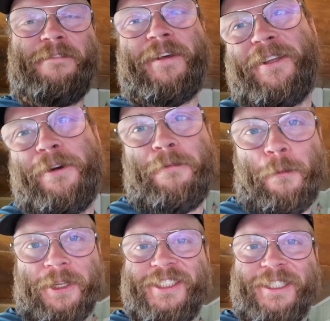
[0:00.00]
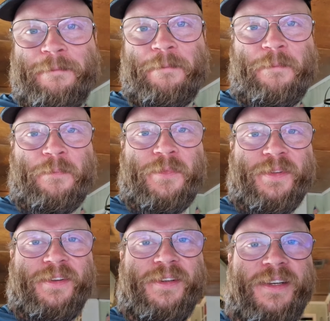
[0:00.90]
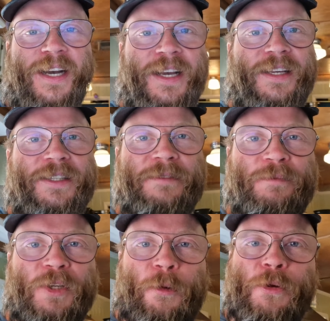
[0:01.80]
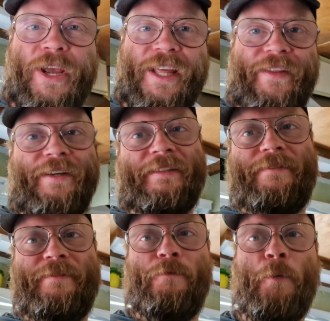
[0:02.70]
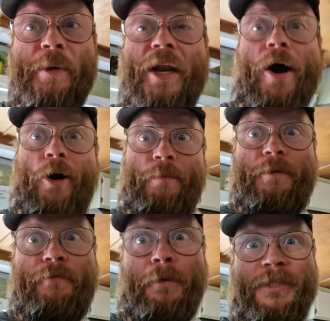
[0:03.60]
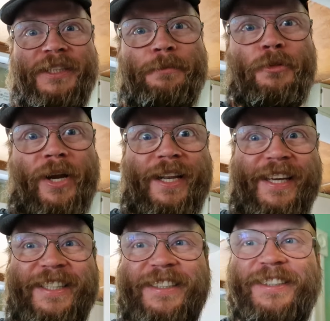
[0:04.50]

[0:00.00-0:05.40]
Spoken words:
Thank you all for watching. I hope you hang in there. Won't be long before we see some trail again.